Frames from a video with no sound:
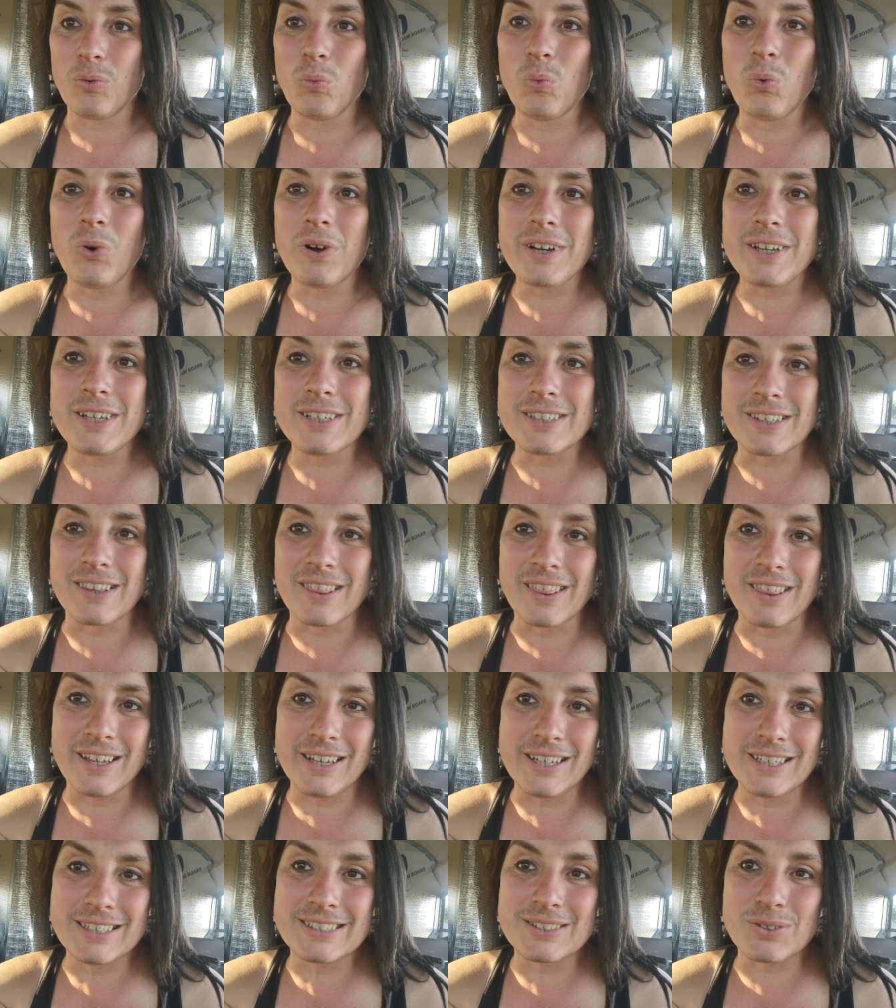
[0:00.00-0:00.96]
What is
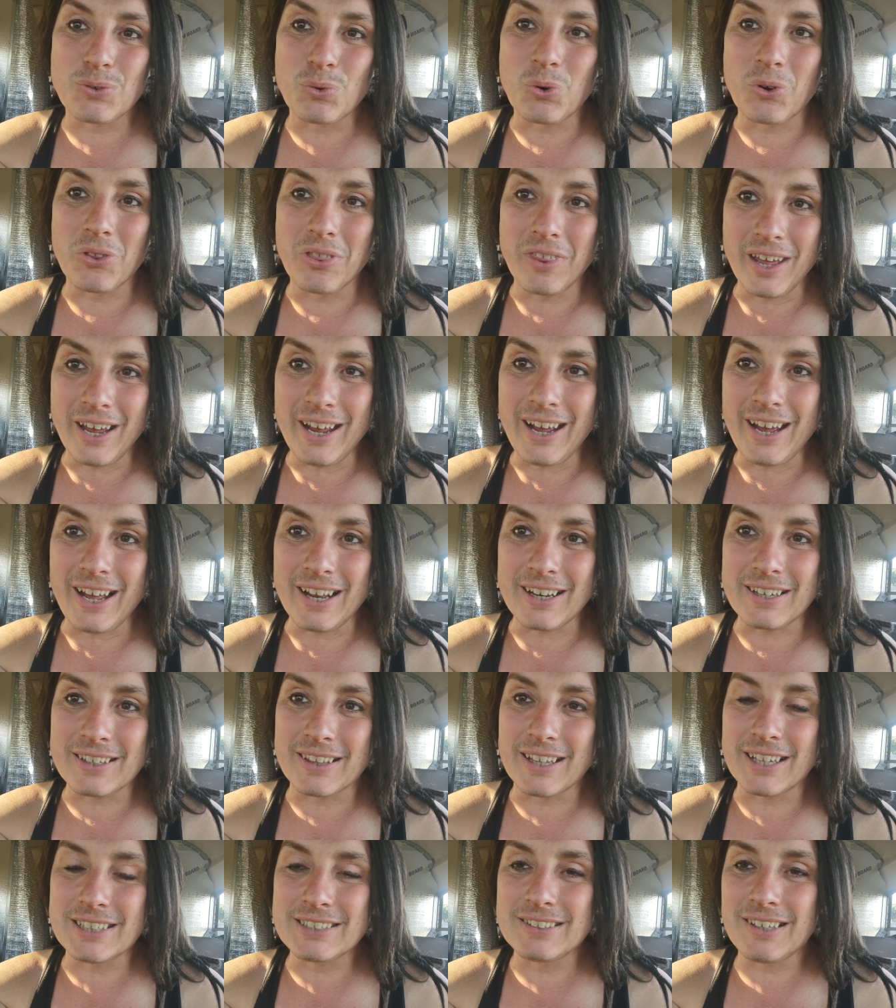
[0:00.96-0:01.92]
this or
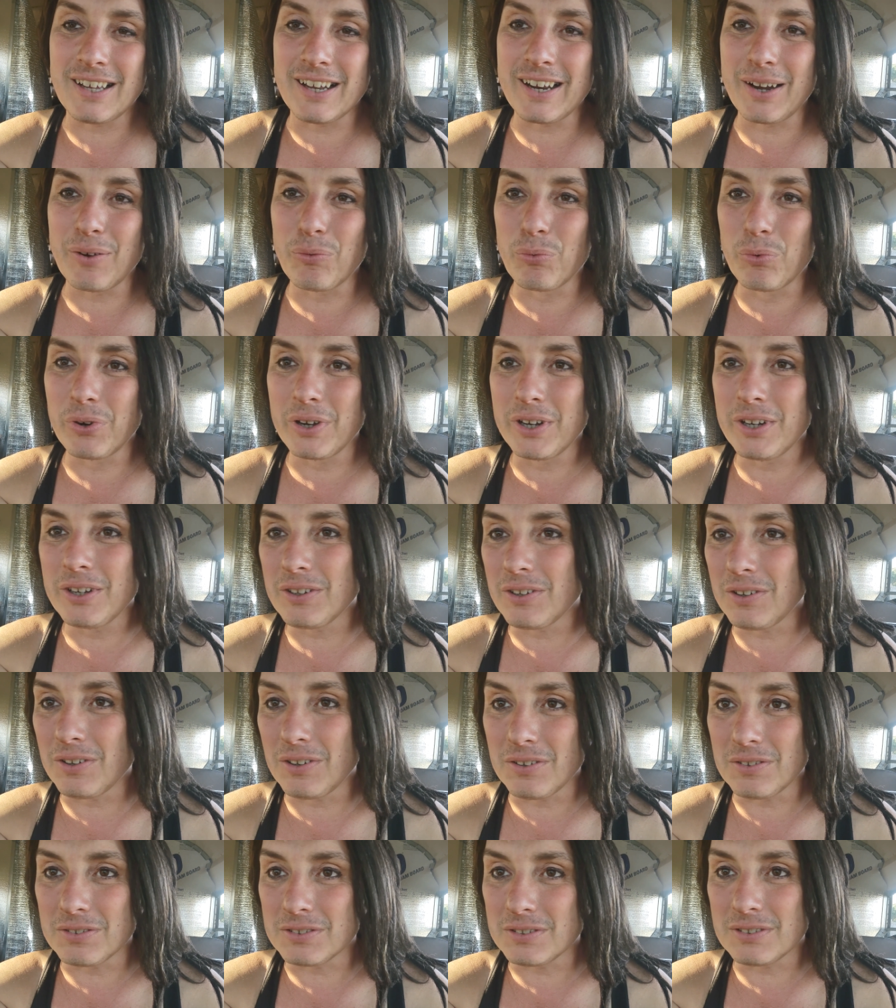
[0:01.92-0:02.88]
that? That's not a
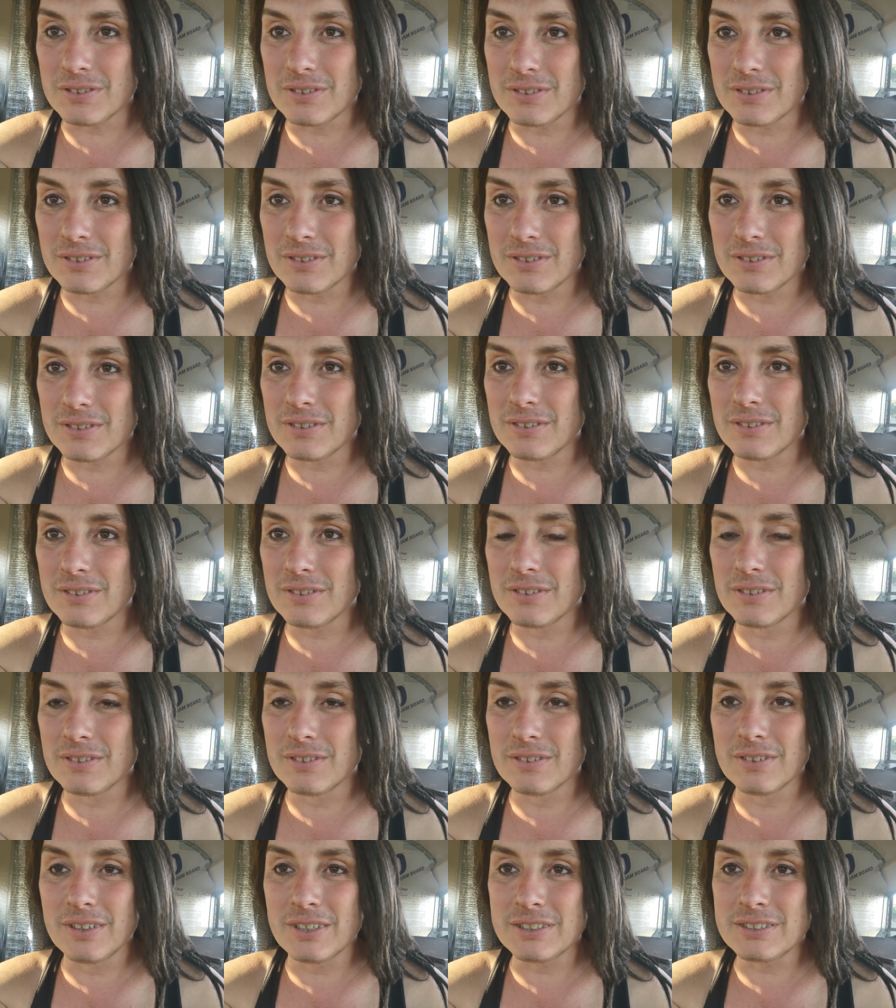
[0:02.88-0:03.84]
real.
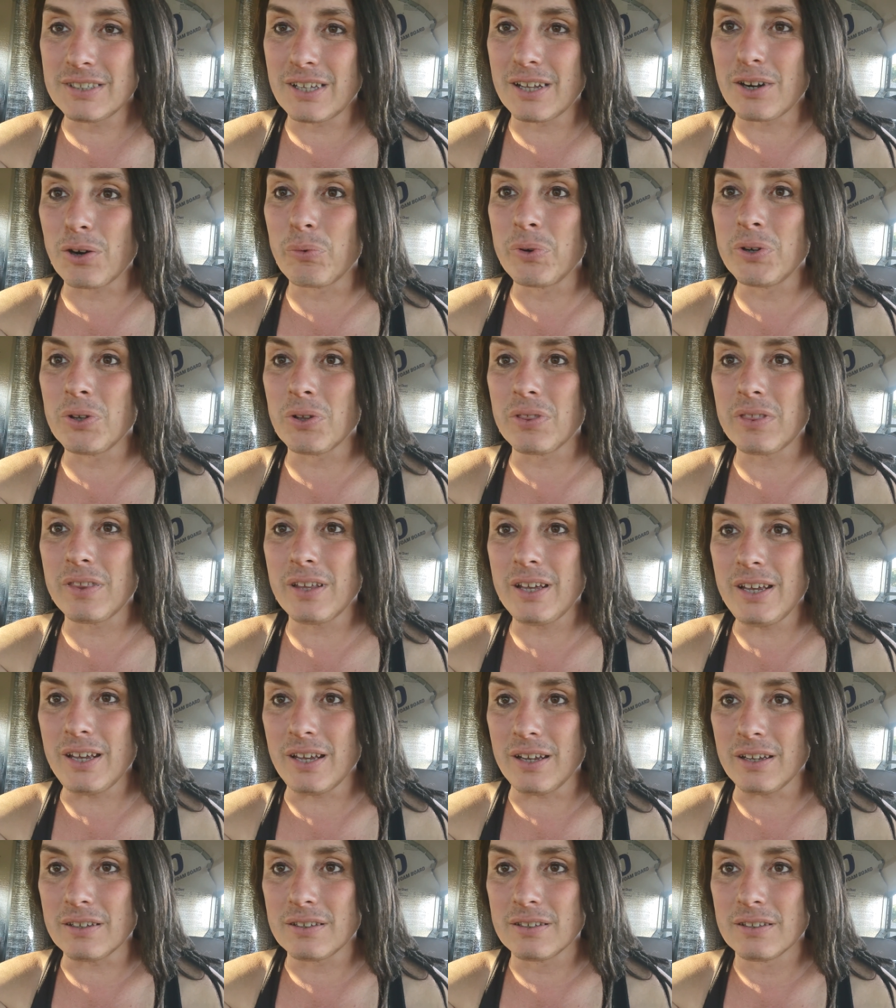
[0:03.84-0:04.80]
That's not a real
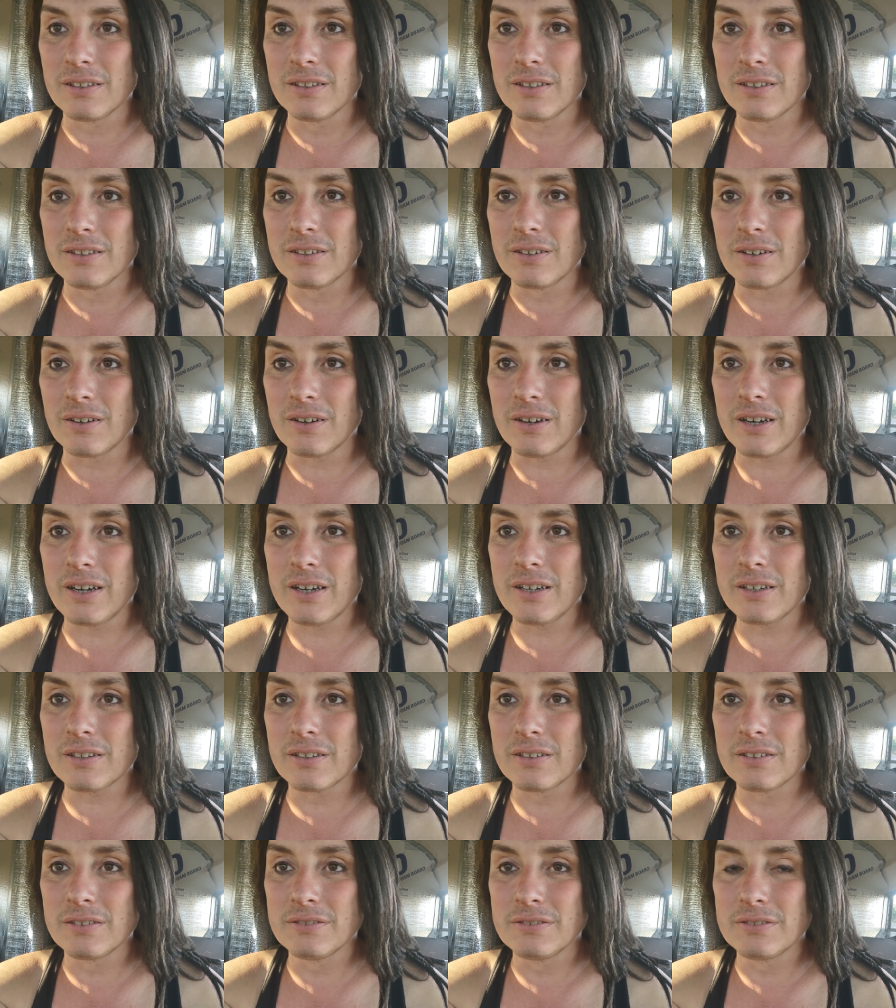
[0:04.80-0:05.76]
thing,
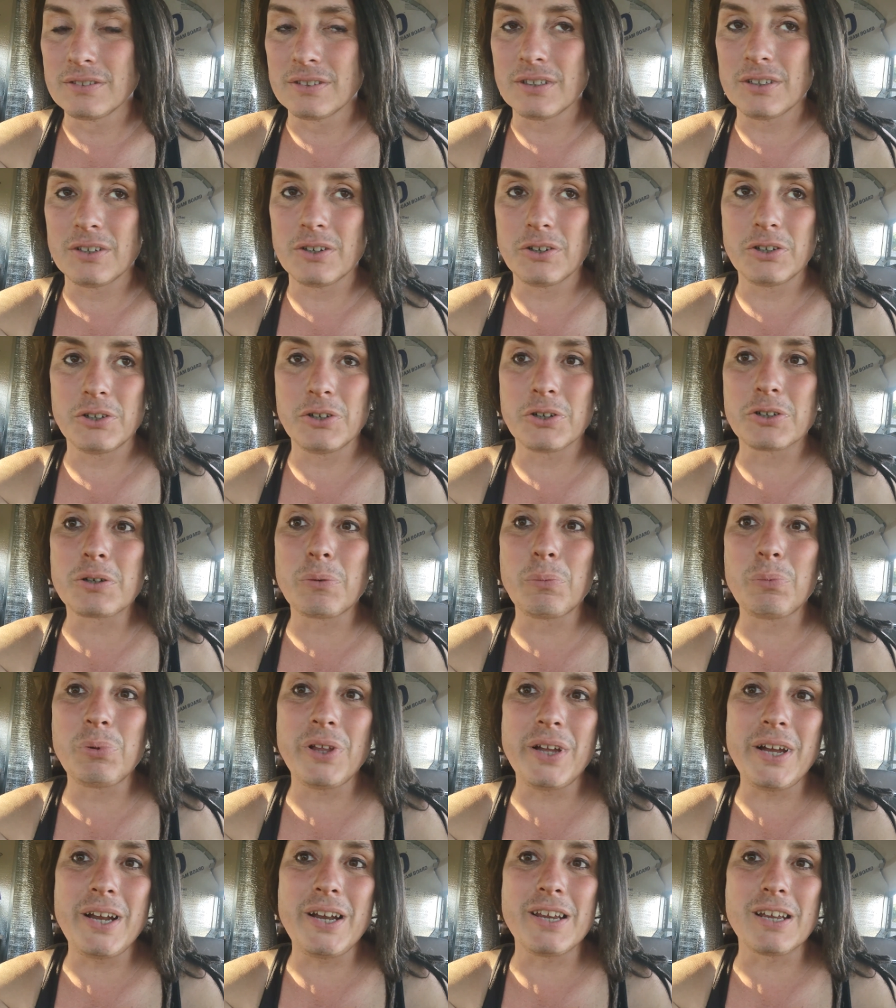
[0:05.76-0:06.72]
right? You're you're
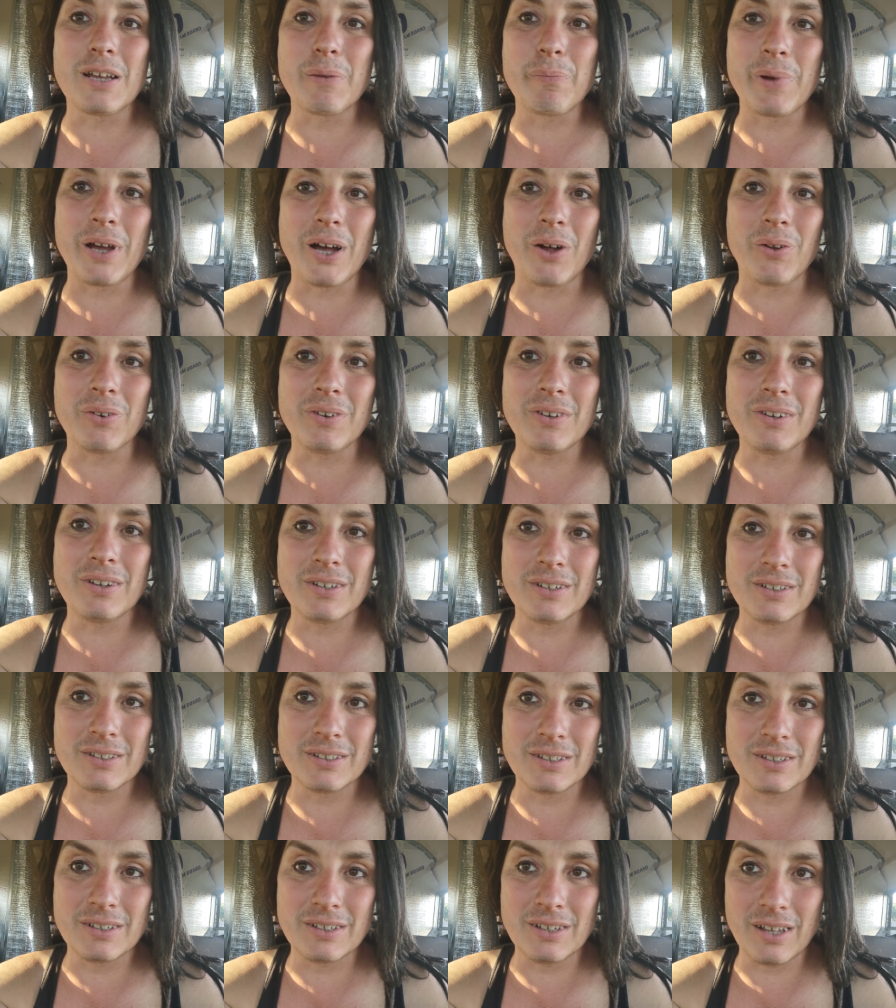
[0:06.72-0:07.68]
complaining about
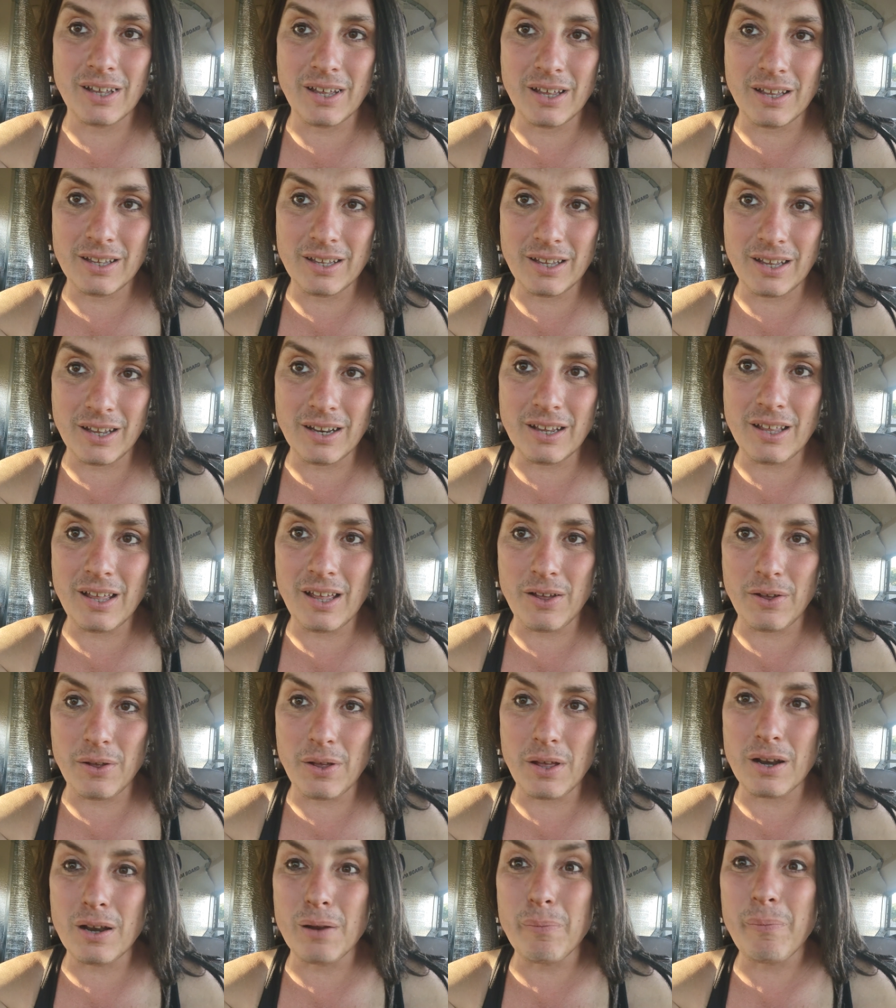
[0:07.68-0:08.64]
a, a,
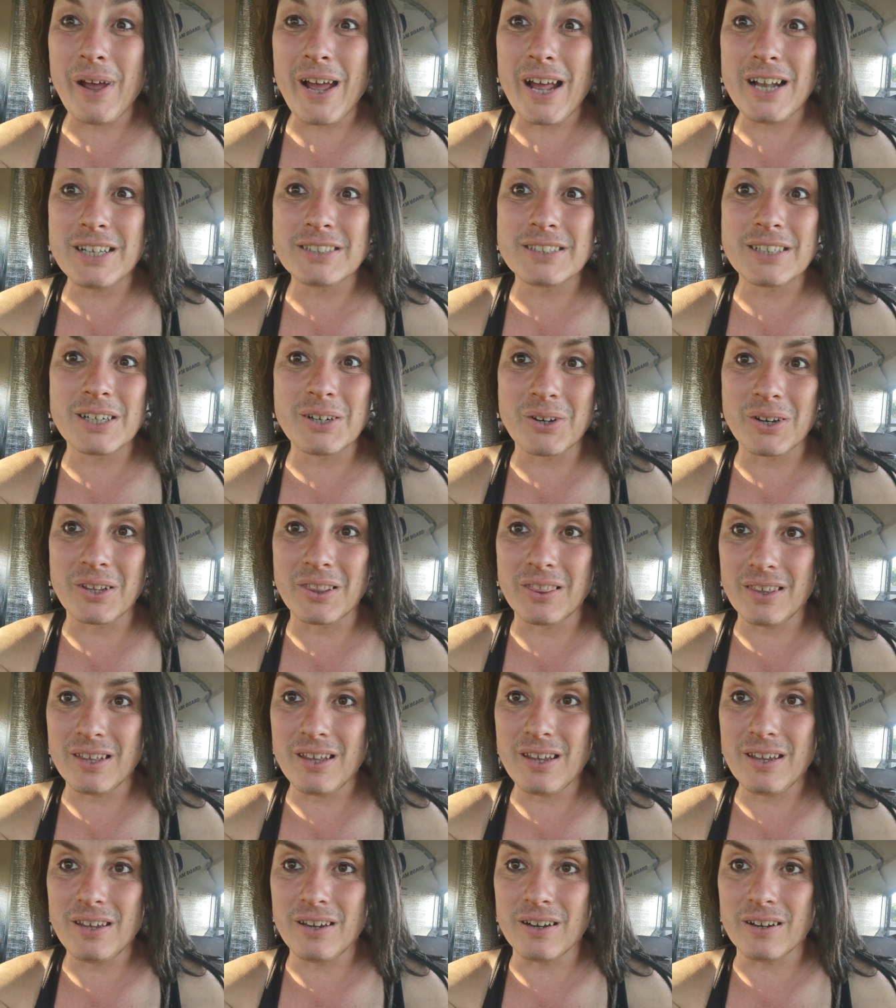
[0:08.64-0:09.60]
a, an imaginary
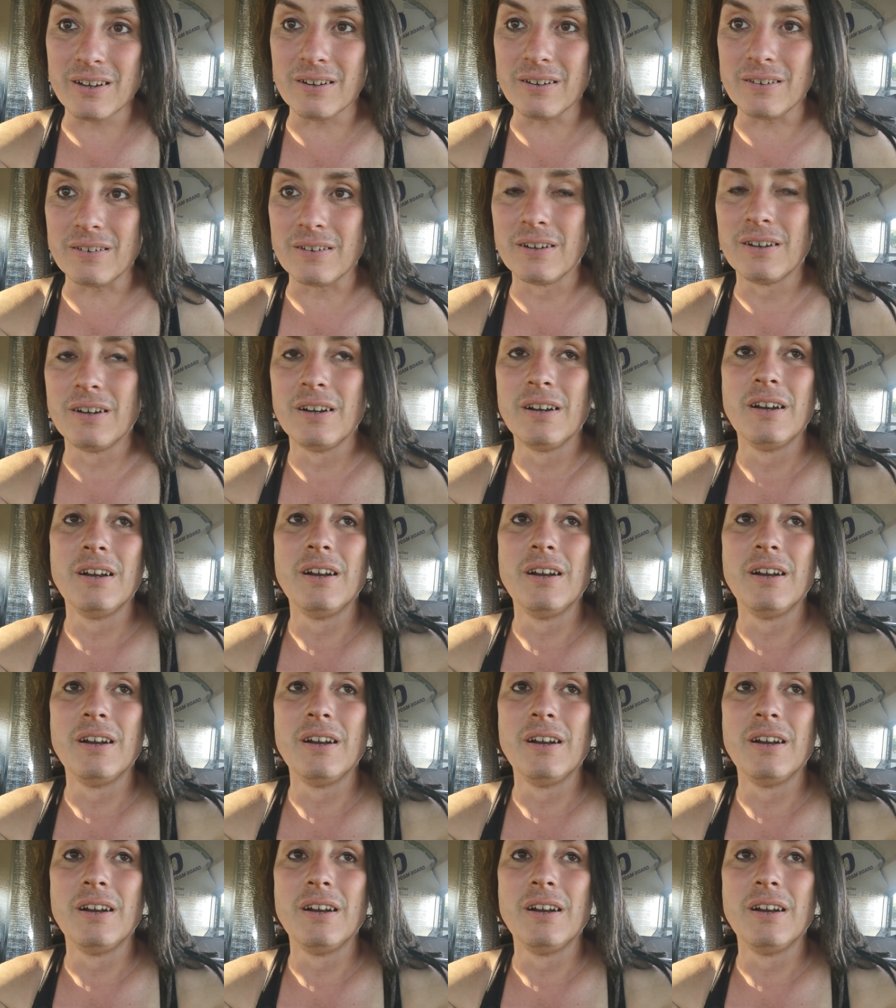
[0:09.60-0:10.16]
thing here."